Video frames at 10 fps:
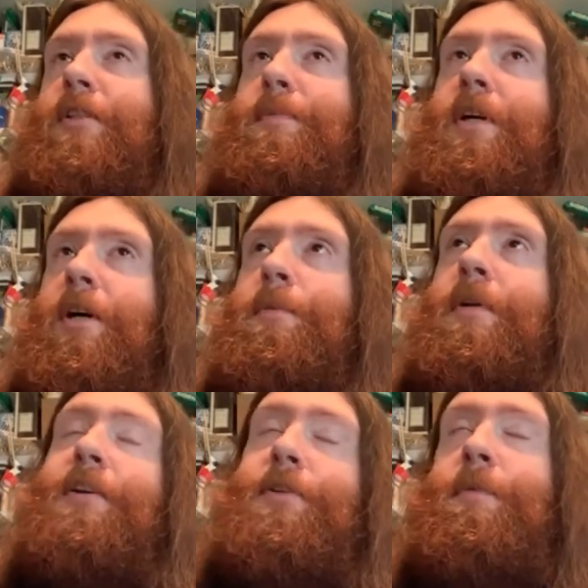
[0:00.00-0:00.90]
be open.
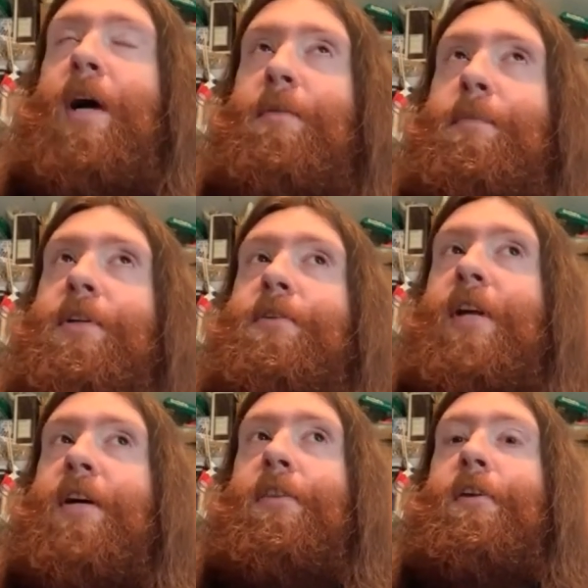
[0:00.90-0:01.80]
I'll do. I'll be doing
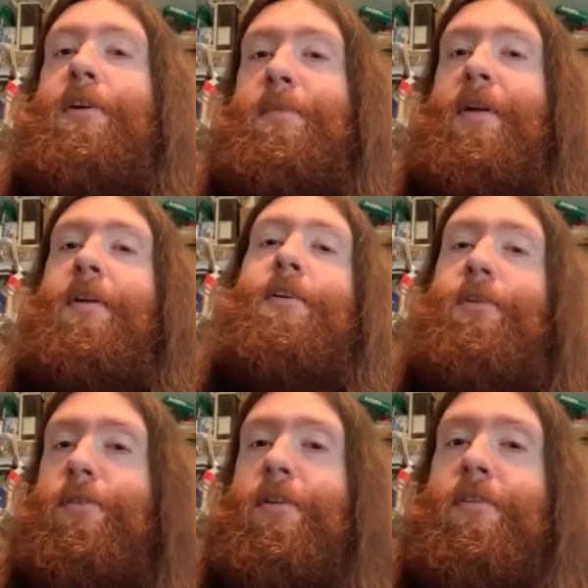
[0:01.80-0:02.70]
like a thirty minute
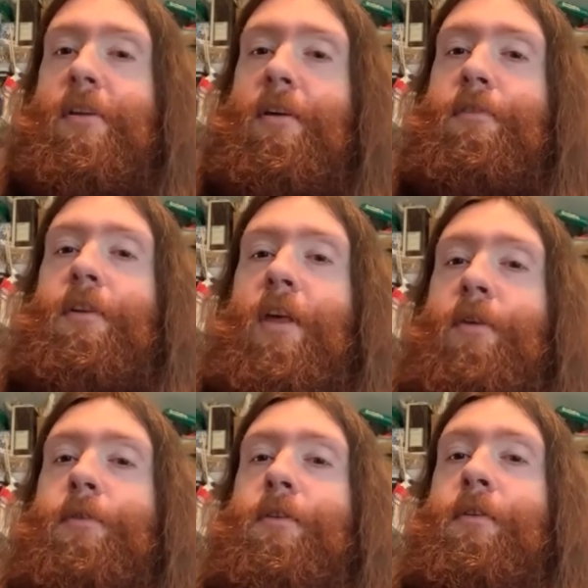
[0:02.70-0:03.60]
acoustic set for that
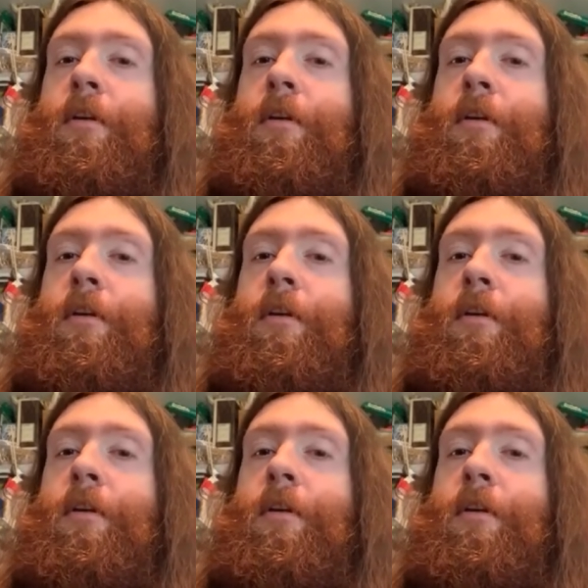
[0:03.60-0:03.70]
one,